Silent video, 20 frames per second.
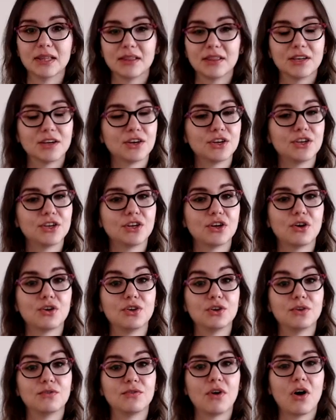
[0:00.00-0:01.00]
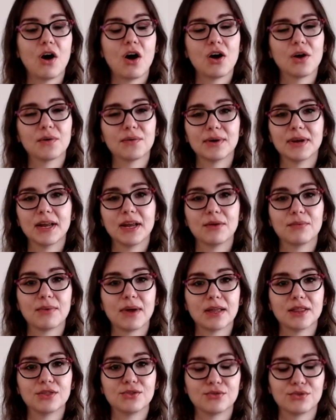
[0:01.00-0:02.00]
there, you know you've already
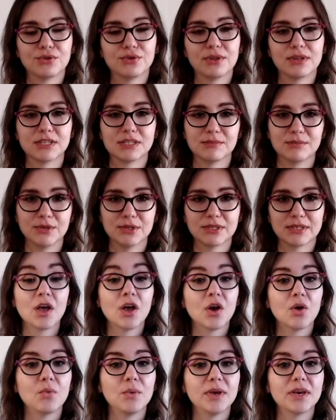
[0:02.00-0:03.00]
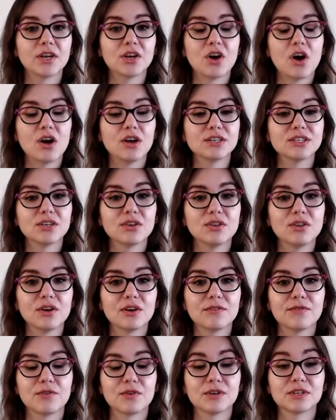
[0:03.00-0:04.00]
read through this music. We can also
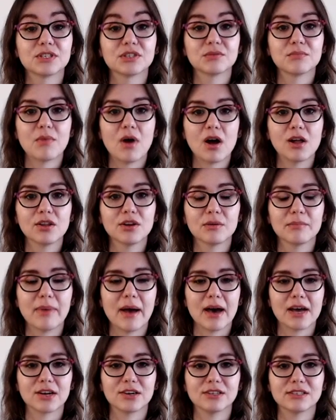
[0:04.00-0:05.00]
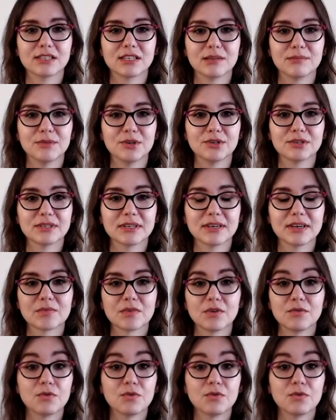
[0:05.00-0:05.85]
look for smaller patterns in music. For